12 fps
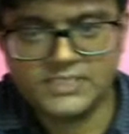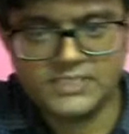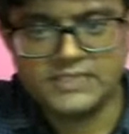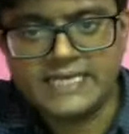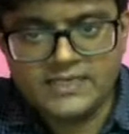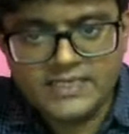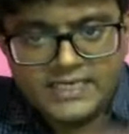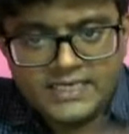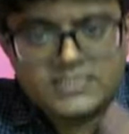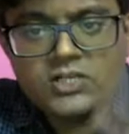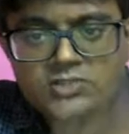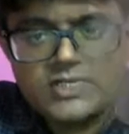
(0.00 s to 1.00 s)
10 degrees
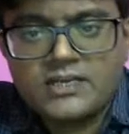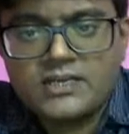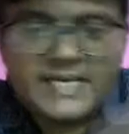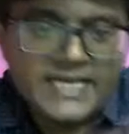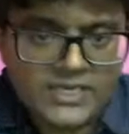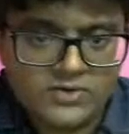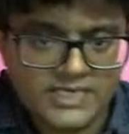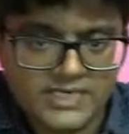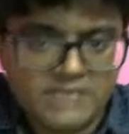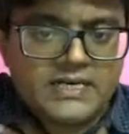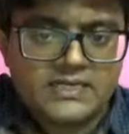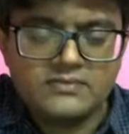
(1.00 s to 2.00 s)
is also a little bit higher only,
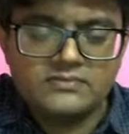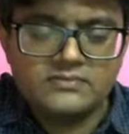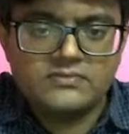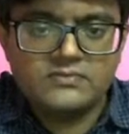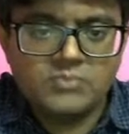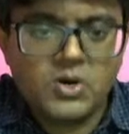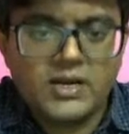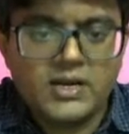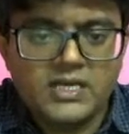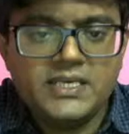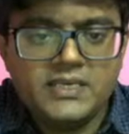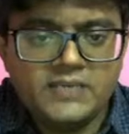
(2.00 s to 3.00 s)
but broadly,